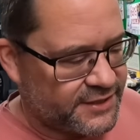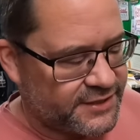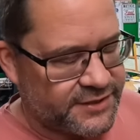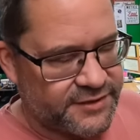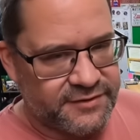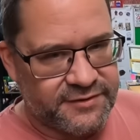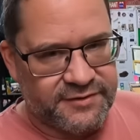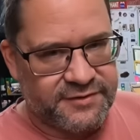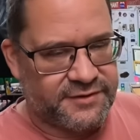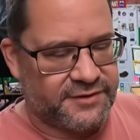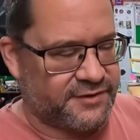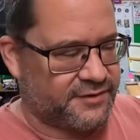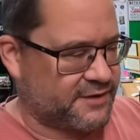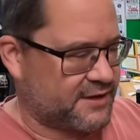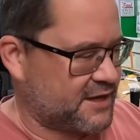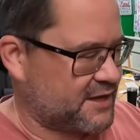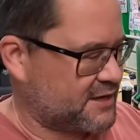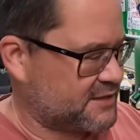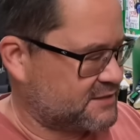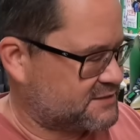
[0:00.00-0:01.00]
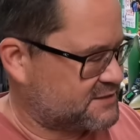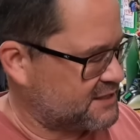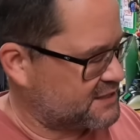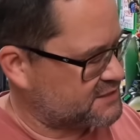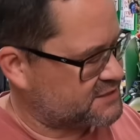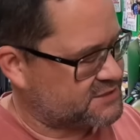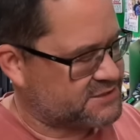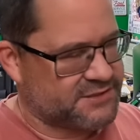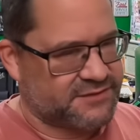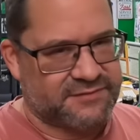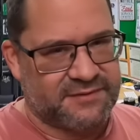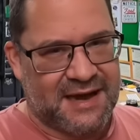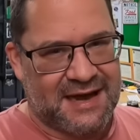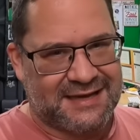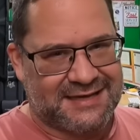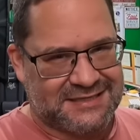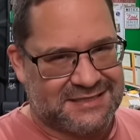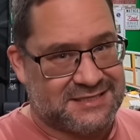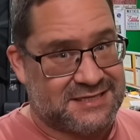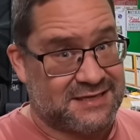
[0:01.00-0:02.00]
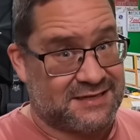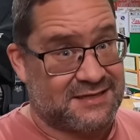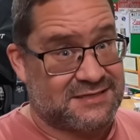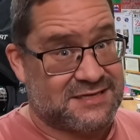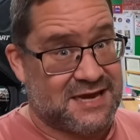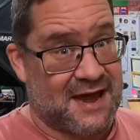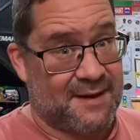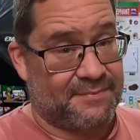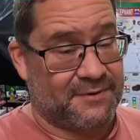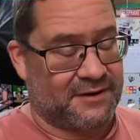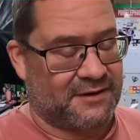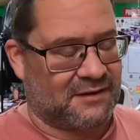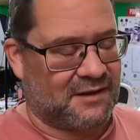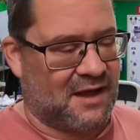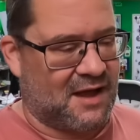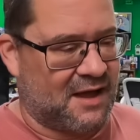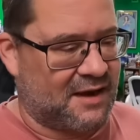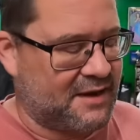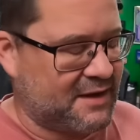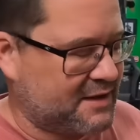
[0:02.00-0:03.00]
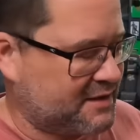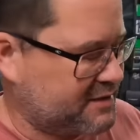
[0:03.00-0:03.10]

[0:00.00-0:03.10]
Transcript: you you get a disc to I could see this happening a lot.